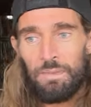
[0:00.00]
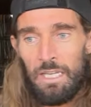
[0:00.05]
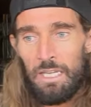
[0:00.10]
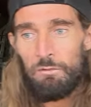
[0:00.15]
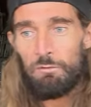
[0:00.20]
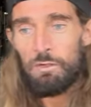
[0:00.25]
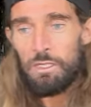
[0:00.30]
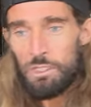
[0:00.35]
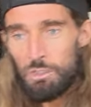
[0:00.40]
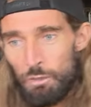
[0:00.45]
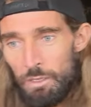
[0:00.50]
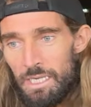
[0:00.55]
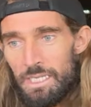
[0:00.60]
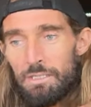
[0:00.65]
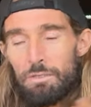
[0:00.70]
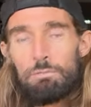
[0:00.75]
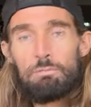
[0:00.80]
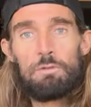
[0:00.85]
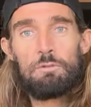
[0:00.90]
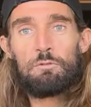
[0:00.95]
If we try
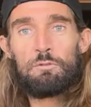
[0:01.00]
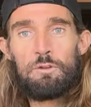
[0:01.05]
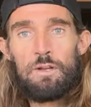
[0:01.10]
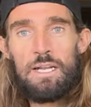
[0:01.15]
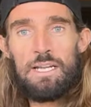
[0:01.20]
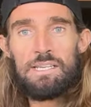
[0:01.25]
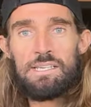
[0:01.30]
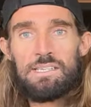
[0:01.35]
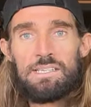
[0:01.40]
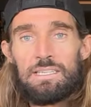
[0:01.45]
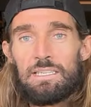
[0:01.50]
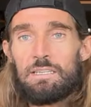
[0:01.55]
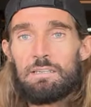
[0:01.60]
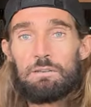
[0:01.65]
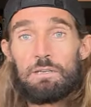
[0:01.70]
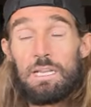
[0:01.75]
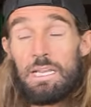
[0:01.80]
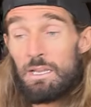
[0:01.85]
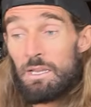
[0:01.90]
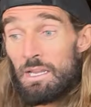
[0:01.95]
to run fast,
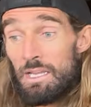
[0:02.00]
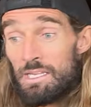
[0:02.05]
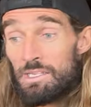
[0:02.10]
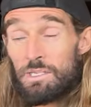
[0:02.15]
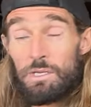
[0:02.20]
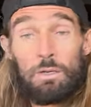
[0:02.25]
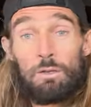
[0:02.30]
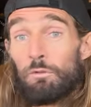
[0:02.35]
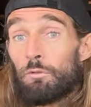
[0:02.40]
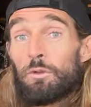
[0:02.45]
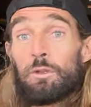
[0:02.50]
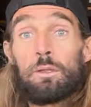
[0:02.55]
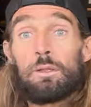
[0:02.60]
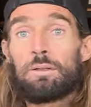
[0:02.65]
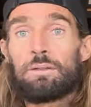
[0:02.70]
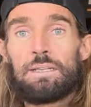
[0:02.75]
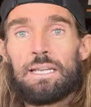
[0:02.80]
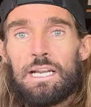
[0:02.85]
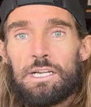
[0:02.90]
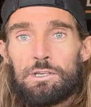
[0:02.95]
it's going to feel
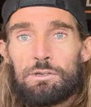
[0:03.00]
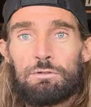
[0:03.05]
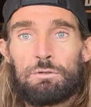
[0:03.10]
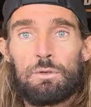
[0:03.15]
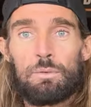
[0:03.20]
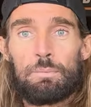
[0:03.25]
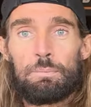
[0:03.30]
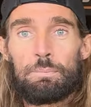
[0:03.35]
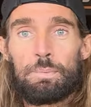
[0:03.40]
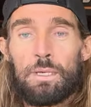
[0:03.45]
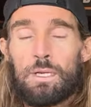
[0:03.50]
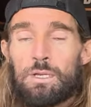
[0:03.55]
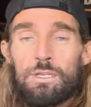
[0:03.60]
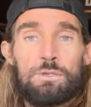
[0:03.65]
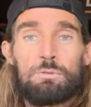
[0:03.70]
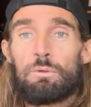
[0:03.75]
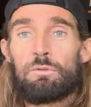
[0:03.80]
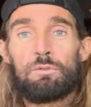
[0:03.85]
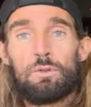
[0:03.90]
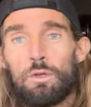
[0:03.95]
unnatural
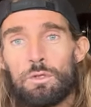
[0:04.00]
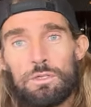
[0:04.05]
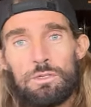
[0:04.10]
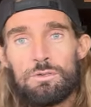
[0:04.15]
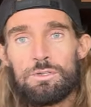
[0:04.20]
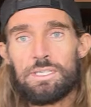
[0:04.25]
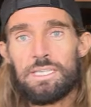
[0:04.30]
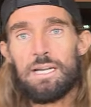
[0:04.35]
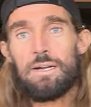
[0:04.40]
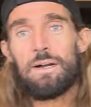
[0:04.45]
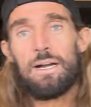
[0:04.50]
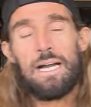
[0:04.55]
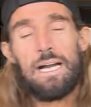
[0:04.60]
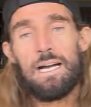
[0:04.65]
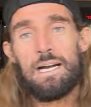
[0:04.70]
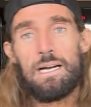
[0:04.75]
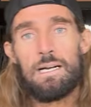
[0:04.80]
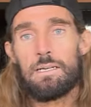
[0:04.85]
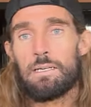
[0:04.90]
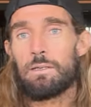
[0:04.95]
because we've not used our
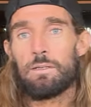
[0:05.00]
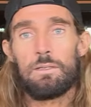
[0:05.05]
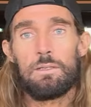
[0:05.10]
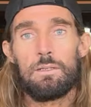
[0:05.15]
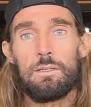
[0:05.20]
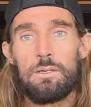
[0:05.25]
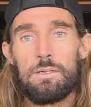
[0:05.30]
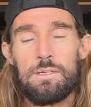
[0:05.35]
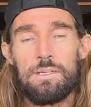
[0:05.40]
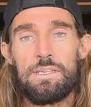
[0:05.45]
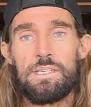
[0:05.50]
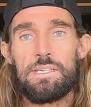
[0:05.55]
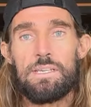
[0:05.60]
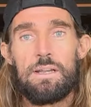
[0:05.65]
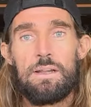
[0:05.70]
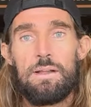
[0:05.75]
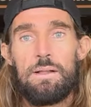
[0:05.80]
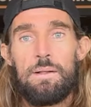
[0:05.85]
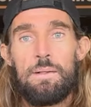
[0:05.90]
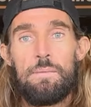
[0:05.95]
heart, our lungs
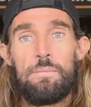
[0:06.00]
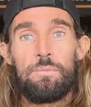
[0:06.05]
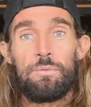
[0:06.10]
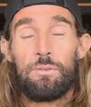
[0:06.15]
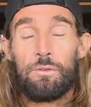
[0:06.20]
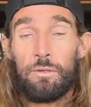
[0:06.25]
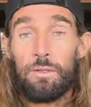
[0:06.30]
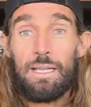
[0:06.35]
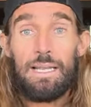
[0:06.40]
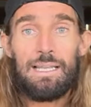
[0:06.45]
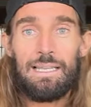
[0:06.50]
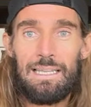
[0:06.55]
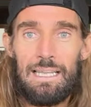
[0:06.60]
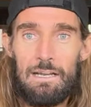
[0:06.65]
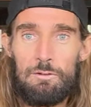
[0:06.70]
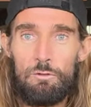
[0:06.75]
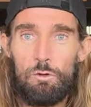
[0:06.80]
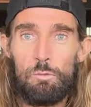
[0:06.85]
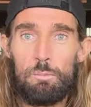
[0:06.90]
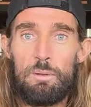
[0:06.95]
to that
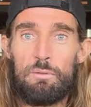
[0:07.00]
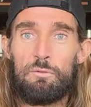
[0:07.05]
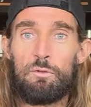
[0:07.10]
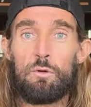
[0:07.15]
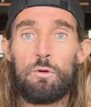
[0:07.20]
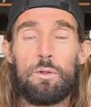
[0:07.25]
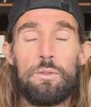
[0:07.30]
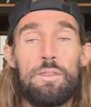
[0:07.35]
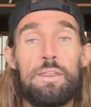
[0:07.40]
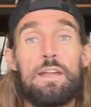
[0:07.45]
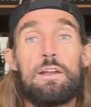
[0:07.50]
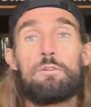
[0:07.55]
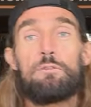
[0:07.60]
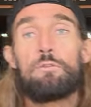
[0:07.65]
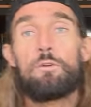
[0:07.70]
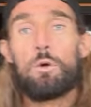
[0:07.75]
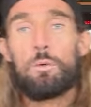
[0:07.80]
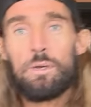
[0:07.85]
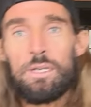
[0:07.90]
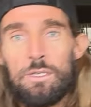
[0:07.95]
level before. And
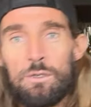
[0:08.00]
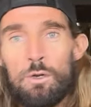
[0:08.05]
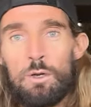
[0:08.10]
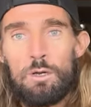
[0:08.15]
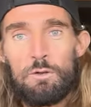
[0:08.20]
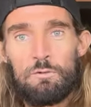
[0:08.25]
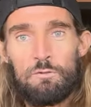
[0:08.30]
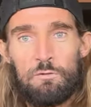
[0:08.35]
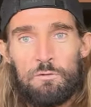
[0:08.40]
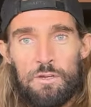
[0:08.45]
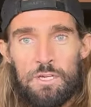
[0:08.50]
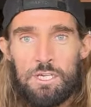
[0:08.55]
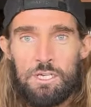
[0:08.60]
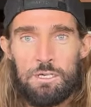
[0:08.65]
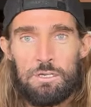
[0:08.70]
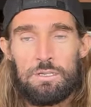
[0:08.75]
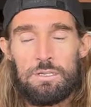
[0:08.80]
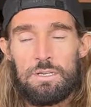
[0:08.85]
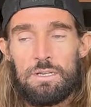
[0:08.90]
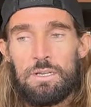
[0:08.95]
therefore, we're not
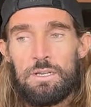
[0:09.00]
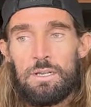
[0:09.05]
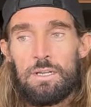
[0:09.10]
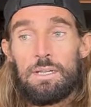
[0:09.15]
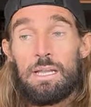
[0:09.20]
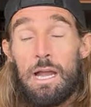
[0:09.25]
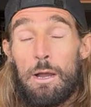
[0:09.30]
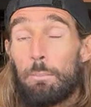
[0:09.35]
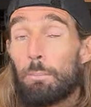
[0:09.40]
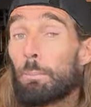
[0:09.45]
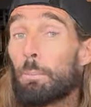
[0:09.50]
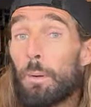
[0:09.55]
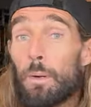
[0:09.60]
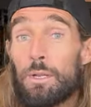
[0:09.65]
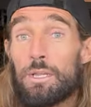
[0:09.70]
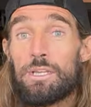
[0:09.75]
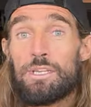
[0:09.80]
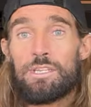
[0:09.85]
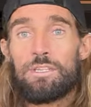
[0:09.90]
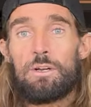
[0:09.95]
efficient. Our
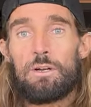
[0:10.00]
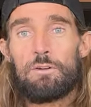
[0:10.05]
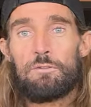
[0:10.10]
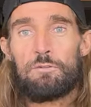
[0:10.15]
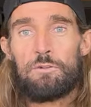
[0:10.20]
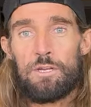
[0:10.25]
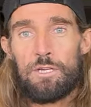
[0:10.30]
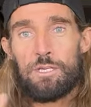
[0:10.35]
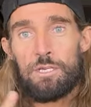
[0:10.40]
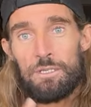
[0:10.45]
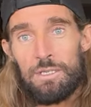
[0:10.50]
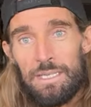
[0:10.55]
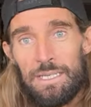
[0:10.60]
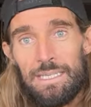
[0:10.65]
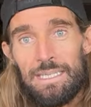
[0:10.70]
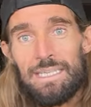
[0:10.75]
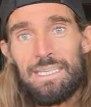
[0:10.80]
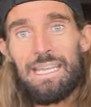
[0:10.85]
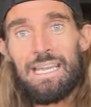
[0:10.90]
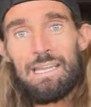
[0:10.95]
body is not efficient
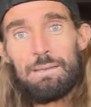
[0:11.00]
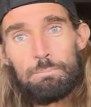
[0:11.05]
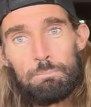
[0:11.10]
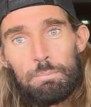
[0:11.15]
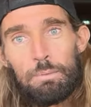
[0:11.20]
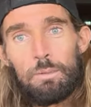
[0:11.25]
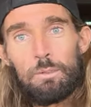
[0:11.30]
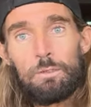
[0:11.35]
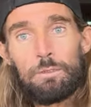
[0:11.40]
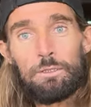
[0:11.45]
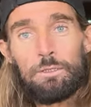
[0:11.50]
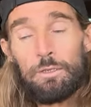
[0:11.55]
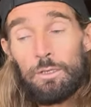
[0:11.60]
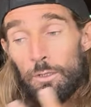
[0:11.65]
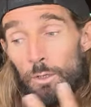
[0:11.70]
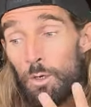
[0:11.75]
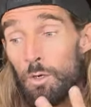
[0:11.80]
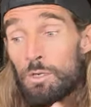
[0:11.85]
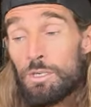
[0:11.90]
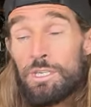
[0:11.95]
at getting blood
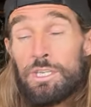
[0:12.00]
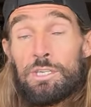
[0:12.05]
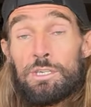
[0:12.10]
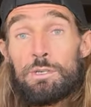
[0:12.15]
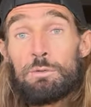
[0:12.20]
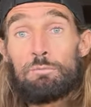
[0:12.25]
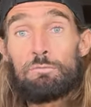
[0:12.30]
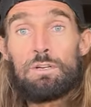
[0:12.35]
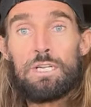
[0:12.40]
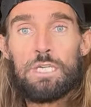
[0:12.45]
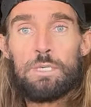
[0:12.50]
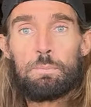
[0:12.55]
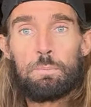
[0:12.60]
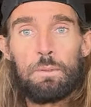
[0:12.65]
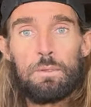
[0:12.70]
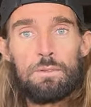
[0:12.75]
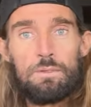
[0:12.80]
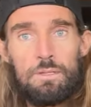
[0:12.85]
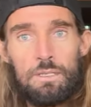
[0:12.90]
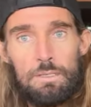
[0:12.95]
and oxygen-rich
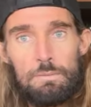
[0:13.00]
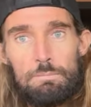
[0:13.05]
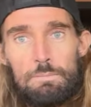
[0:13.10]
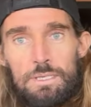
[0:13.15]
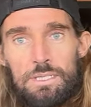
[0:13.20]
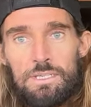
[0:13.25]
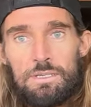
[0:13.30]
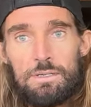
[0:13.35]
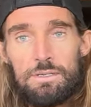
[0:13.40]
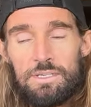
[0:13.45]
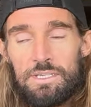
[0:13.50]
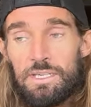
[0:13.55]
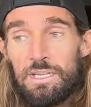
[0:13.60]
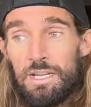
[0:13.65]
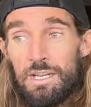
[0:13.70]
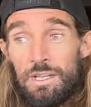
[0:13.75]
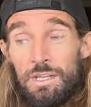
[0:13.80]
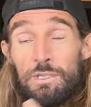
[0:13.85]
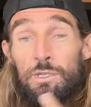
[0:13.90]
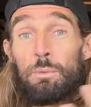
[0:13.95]
blood to the muscles.
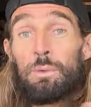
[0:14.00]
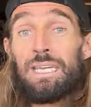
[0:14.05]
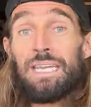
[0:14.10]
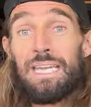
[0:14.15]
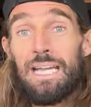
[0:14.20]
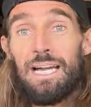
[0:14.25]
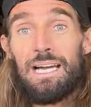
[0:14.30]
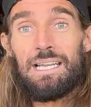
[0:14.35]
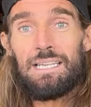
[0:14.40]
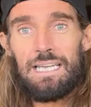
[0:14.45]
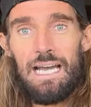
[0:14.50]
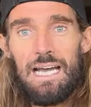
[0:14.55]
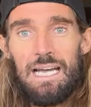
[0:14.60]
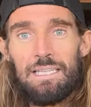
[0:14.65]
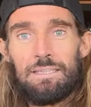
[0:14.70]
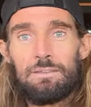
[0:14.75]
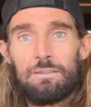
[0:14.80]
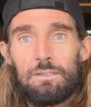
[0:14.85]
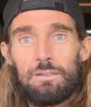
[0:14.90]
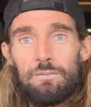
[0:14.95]
So we can't
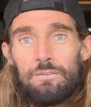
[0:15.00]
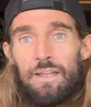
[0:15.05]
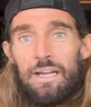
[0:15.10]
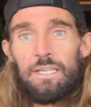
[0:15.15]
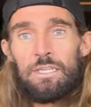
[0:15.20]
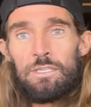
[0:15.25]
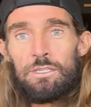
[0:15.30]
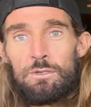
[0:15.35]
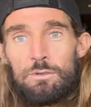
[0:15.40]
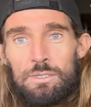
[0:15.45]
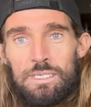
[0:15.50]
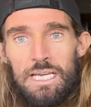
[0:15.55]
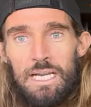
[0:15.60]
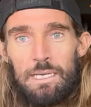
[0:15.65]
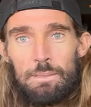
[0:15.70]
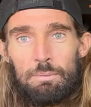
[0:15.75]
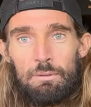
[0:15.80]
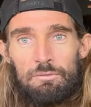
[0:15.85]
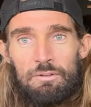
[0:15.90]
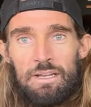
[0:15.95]
handle that new
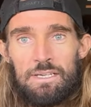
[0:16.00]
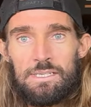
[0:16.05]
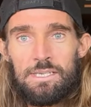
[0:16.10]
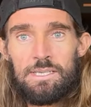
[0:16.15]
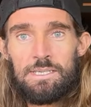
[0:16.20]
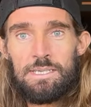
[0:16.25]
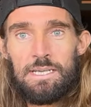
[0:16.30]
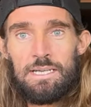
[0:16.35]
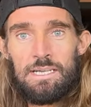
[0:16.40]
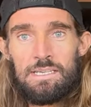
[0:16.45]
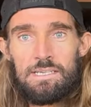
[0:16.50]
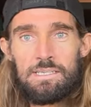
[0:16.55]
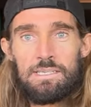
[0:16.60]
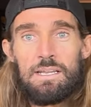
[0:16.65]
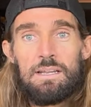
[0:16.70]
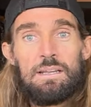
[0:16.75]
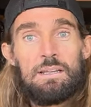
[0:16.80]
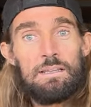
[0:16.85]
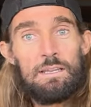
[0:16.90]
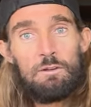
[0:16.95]
type of exercise,
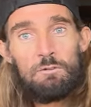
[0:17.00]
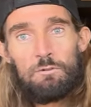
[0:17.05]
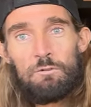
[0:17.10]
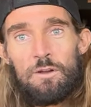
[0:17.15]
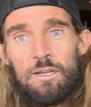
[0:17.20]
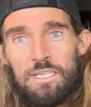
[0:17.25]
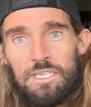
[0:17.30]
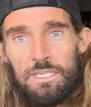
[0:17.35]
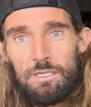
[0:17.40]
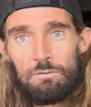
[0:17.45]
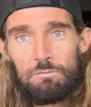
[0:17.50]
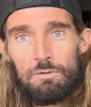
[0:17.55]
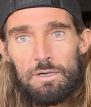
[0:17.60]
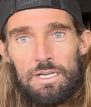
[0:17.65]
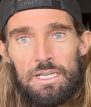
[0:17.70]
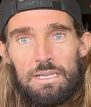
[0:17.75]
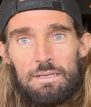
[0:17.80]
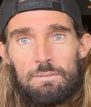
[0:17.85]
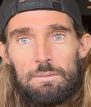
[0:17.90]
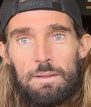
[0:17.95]
that faster
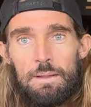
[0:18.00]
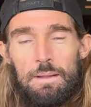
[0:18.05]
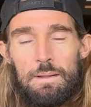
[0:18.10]
running.